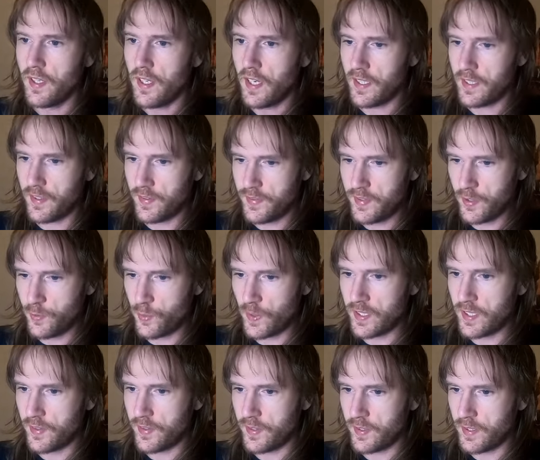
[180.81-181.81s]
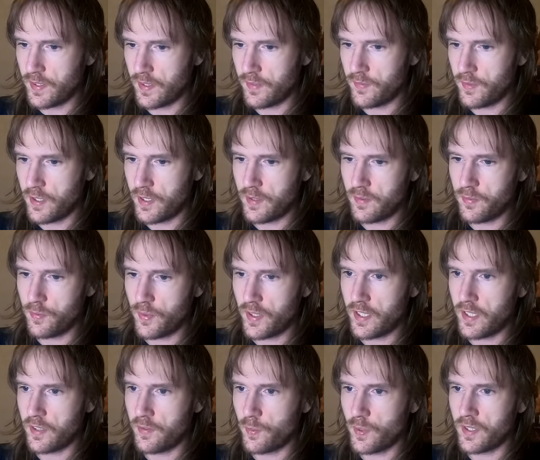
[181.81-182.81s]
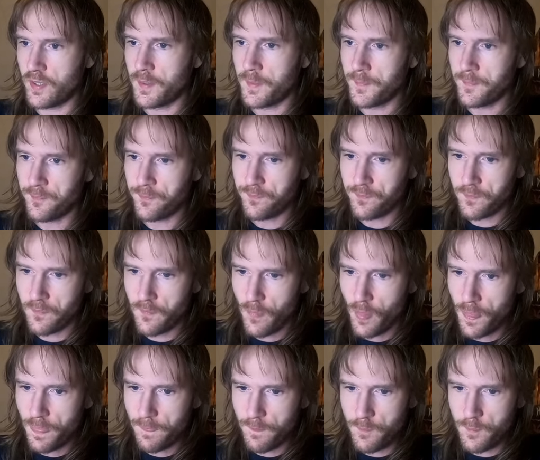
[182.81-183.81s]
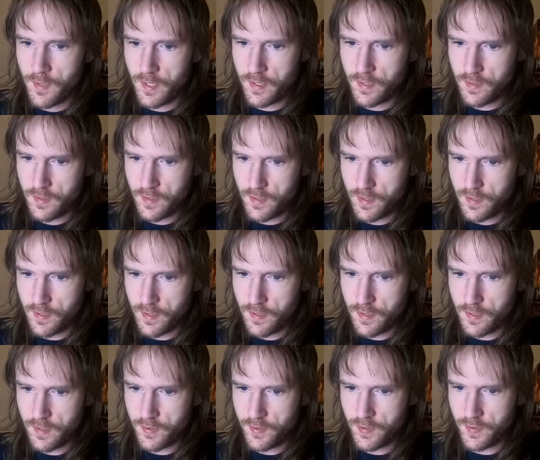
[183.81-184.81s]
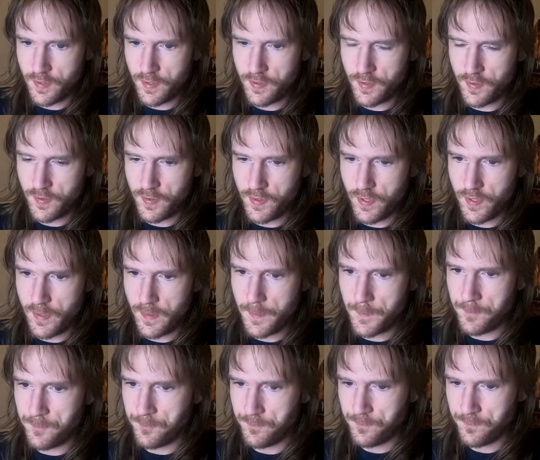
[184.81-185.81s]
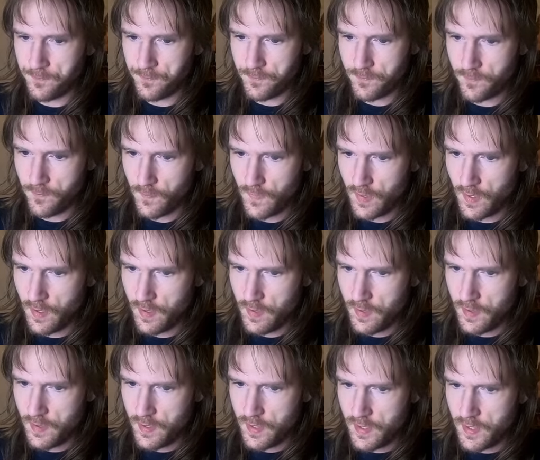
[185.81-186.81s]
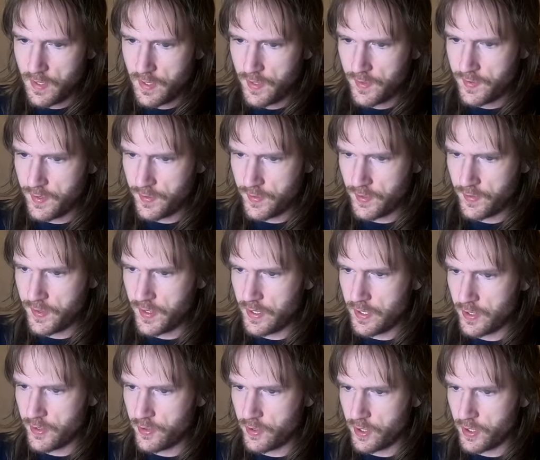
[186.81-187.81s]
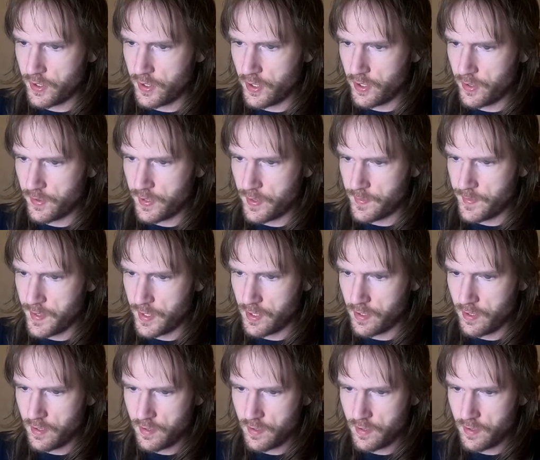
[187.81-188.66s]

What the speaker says: I guess this one doesn't have no regular one. But so this is the. Is this a signature guitar or something?